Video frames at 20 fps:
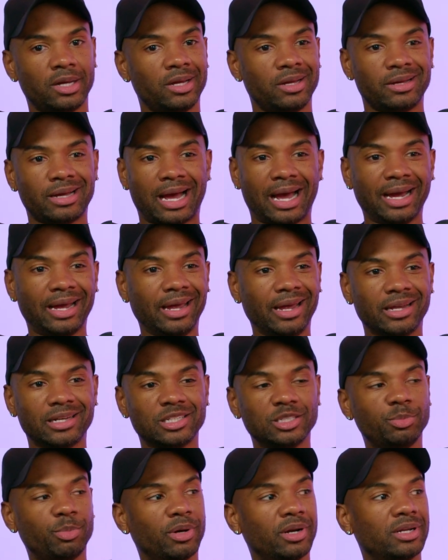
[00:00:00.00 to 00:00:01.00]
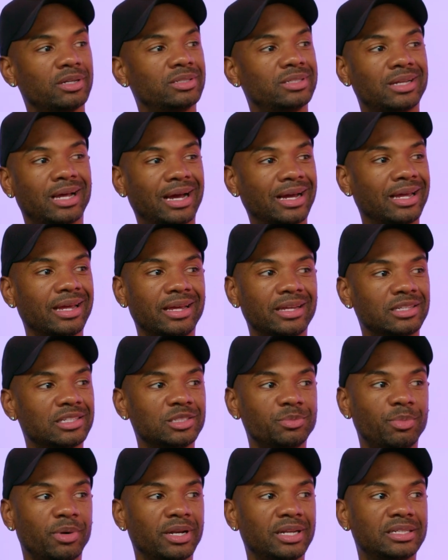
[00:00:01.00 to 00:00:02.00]
I can get this money
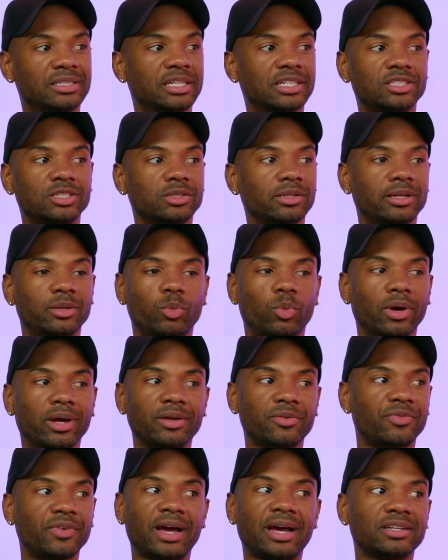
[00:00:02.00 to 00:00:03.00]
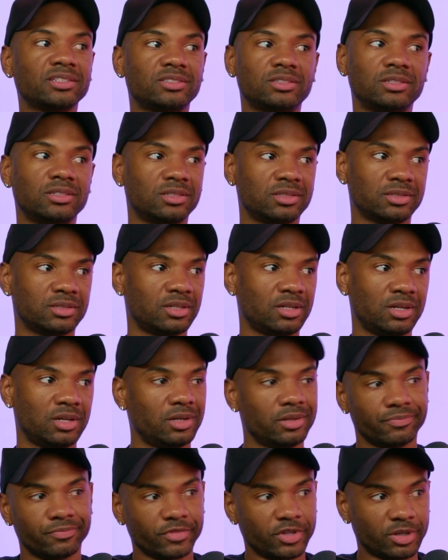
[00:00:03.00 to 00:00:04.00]
digitally way faster. Mm-hmm. You know
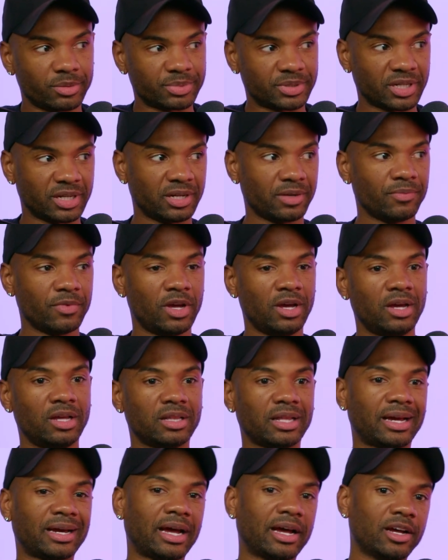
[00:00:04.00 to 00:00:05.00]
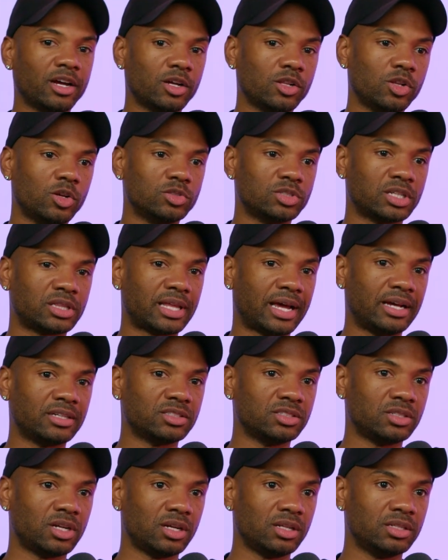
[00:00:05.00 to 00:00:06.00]
what I'm saying? Yeah. Like I could close
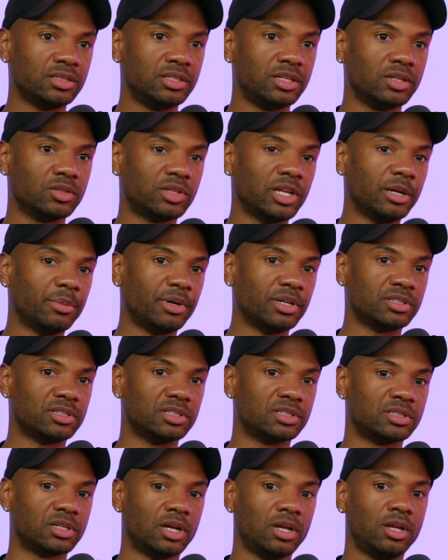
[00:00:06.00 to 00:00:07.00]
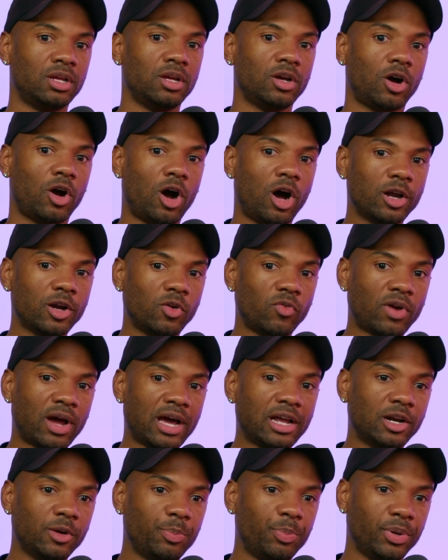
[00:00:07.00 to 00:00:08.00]
$1,000 deal. Think about this. On a
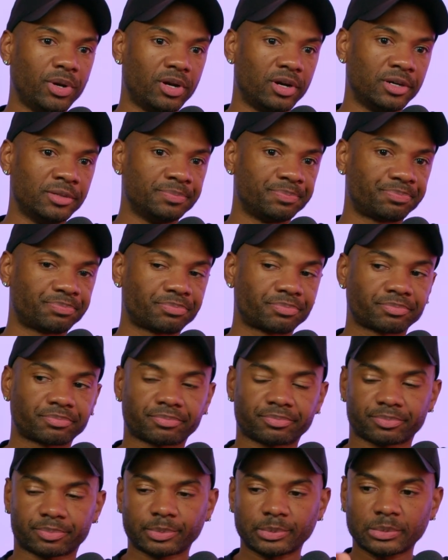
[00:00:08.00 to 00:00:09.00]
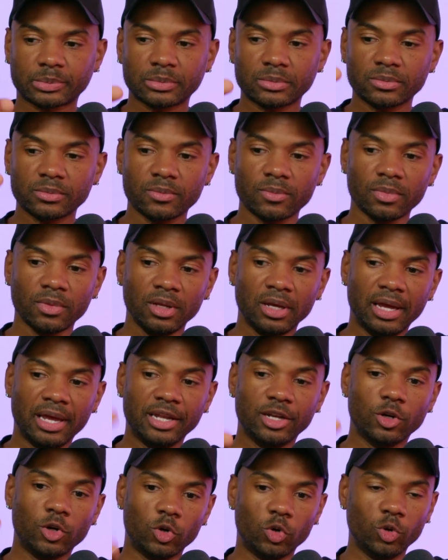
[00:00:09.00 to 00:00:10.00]
ride up here, in
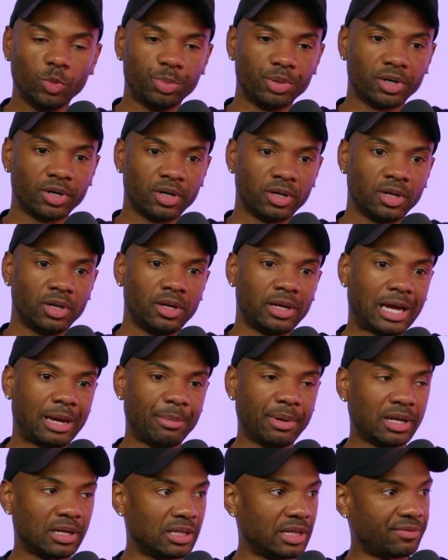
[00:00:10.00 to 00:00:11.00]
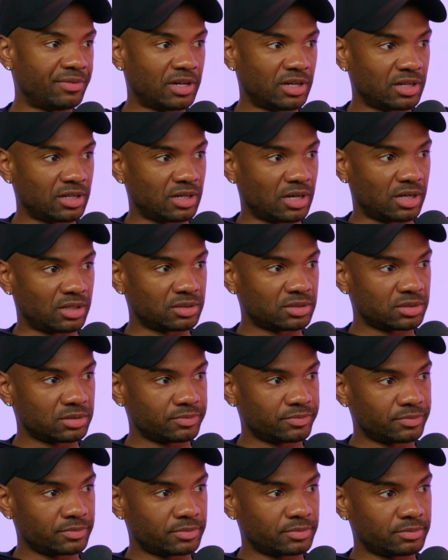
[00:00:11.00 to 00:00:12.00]
the Uber, I made $1,100.
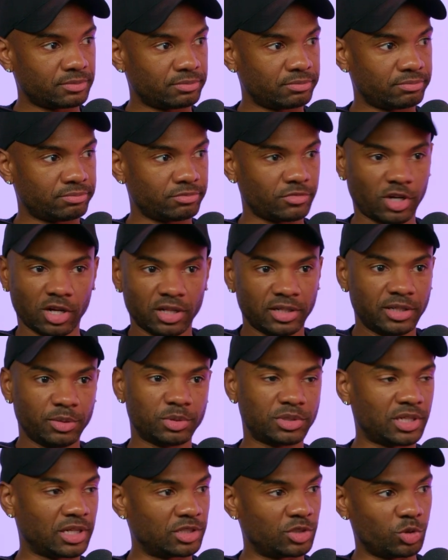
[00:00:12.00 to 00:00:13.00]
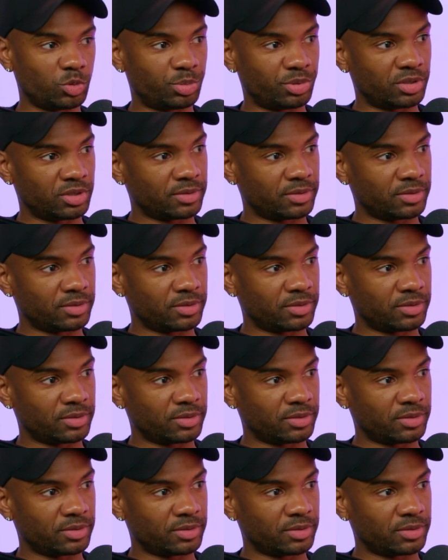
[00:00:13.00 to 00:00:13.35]
All I did was take the Uber.